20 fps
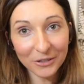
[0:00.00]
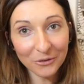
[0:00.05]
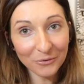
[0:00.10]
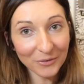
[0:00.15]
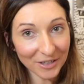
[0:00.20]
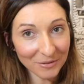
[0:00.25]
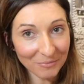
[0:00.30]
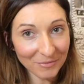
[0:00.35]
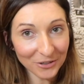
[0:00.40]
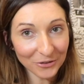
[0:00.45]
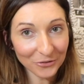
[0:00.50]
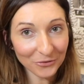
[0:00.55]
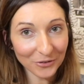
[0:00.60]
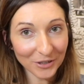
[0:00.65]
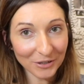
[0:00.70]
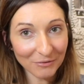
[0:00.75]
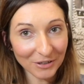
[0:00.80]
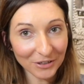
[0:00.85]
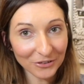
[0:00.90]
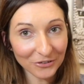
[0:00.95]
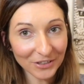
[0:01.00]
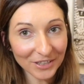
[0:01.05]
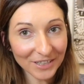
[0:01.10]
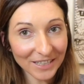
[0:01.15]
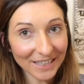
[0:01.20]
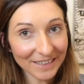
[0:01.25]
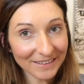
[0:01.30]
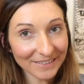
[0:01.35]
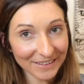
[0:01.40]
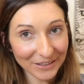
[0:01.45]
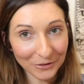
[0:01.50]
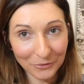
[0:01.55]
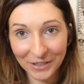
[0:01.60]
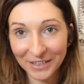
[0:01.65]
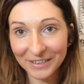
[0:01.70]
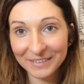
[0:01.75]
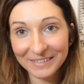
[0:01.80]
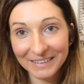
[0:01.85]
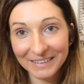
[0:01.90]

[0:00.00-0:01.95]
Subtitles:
you very much for watching, and see you next